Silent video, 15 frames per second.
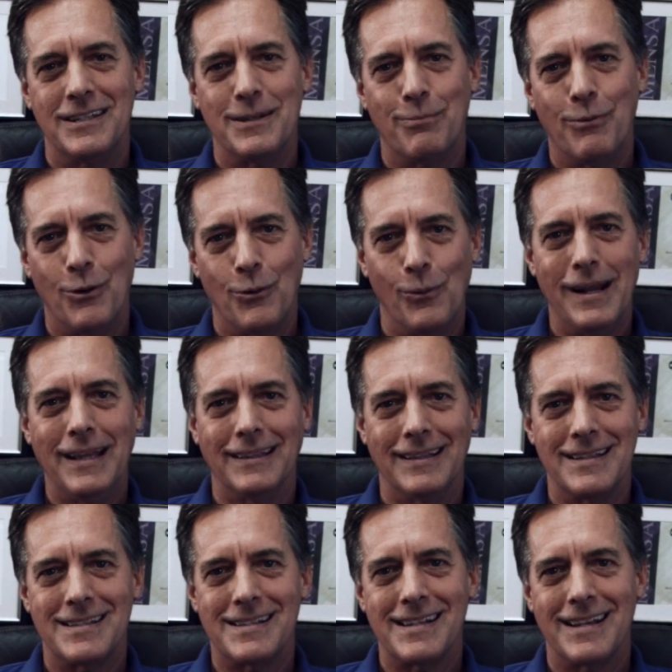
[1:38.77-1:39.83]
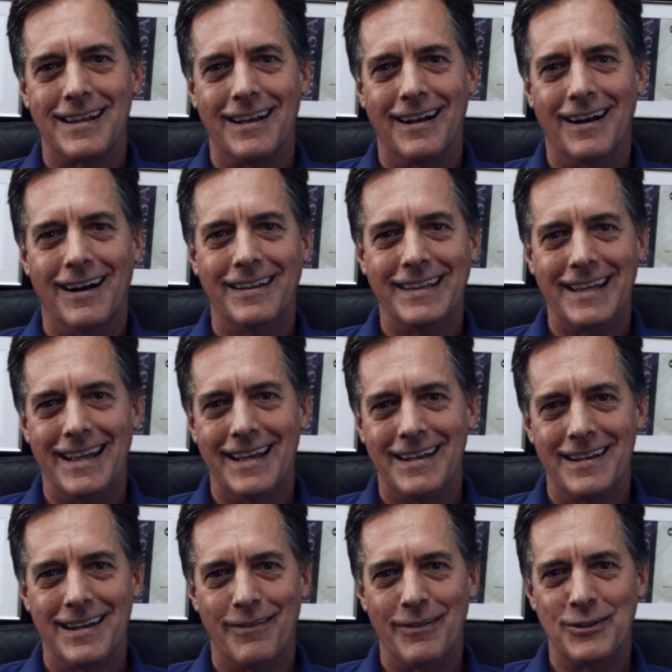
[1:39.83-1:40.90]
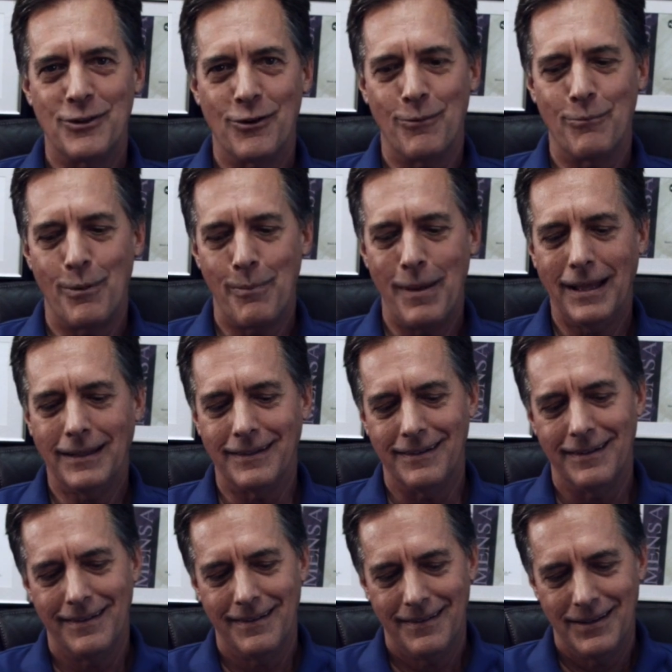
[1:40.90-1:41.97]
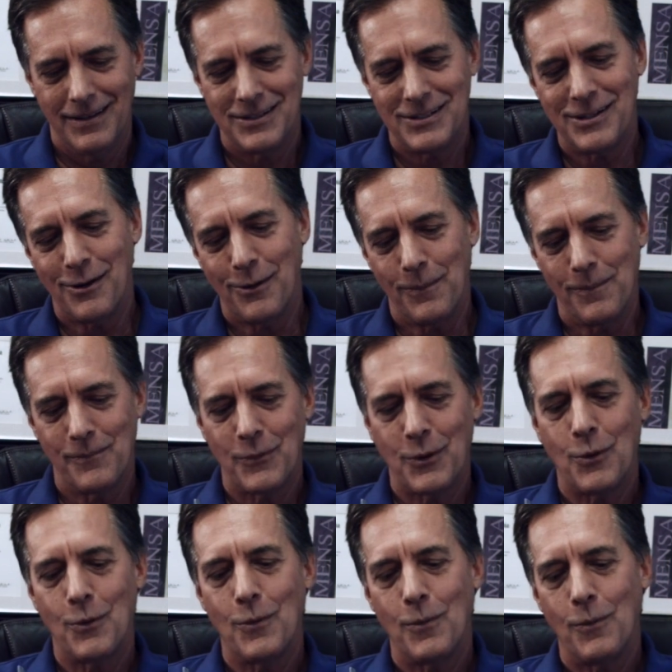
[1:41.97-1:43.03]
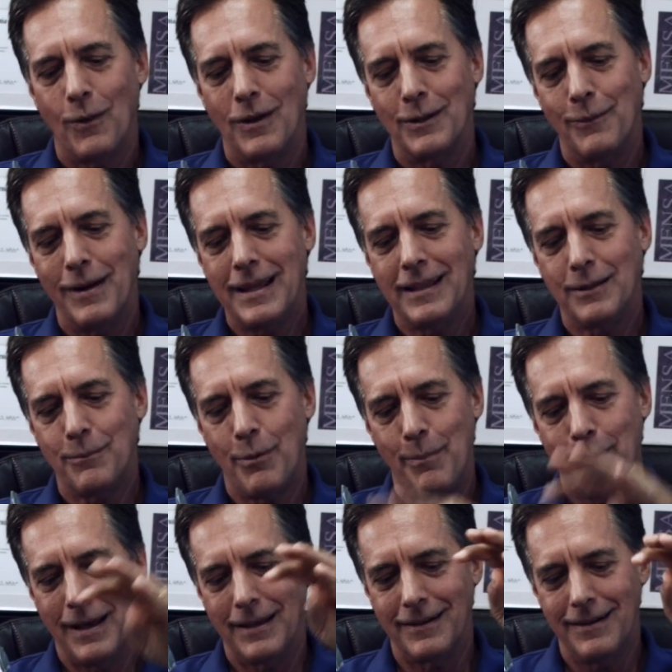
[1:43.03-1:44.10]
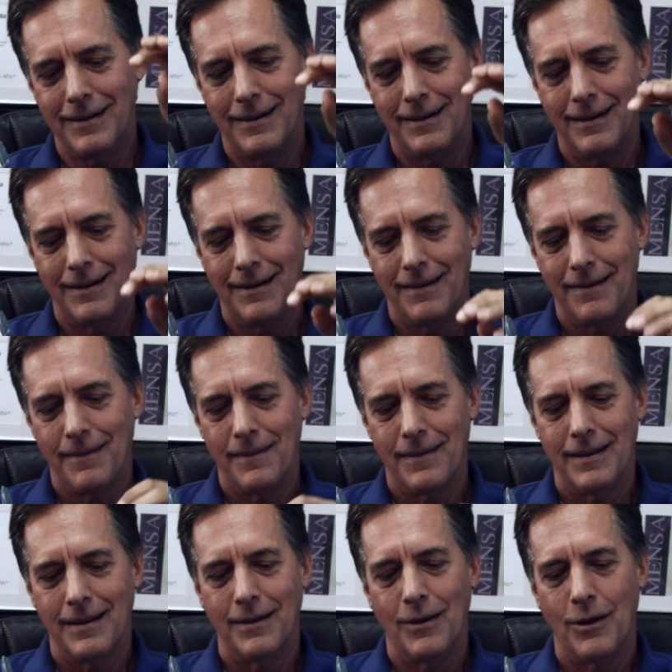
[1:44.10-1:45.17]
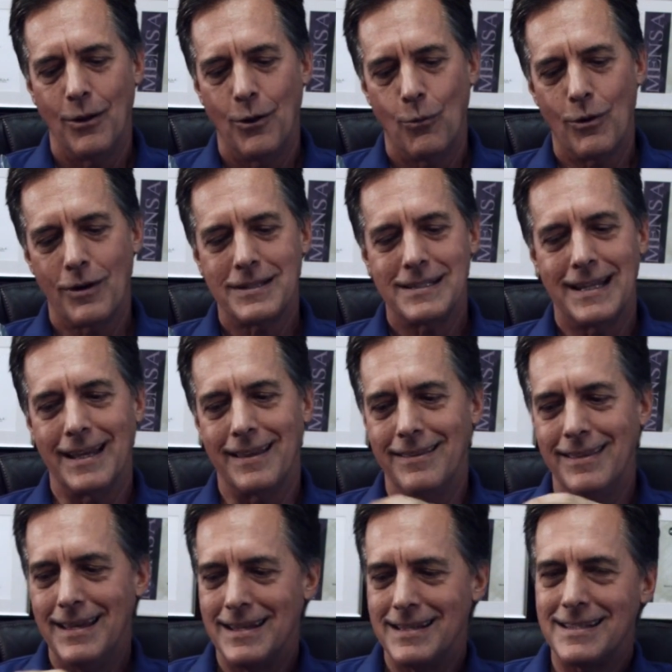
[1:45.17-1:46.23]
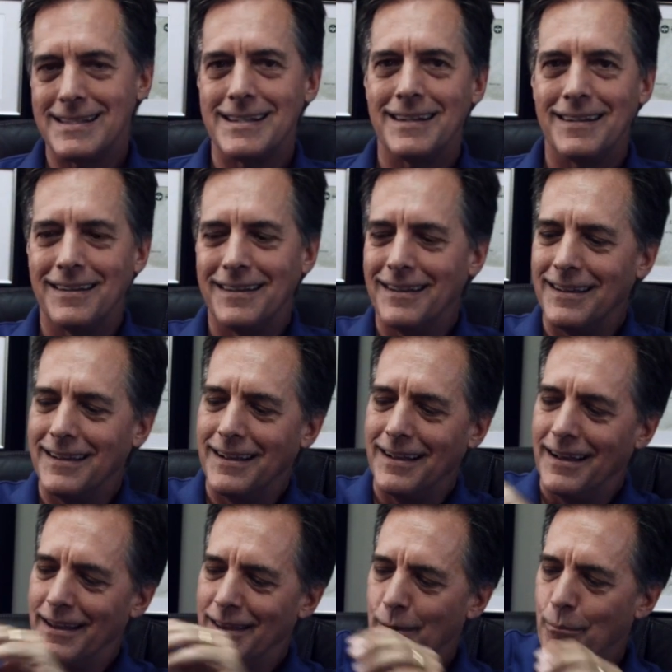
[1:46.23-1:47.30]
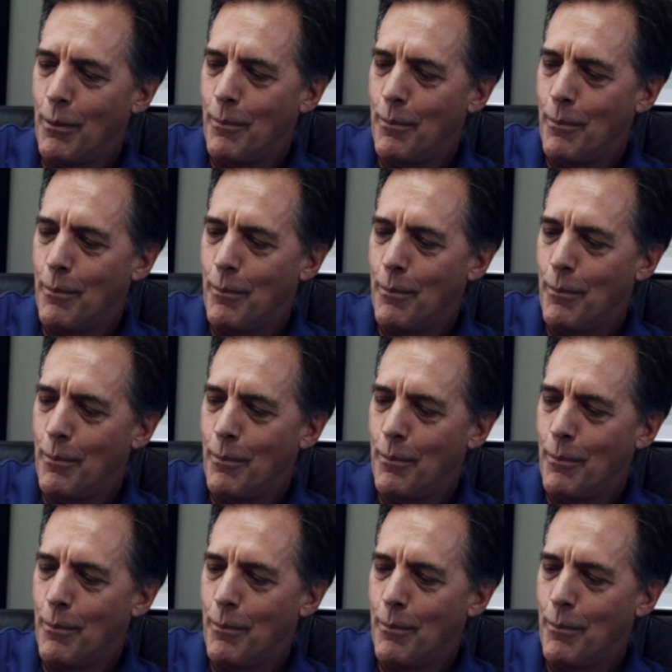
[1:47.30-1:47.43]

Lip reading: to put winglets on the end of a drone propeller. So while the regular propeller works like this, the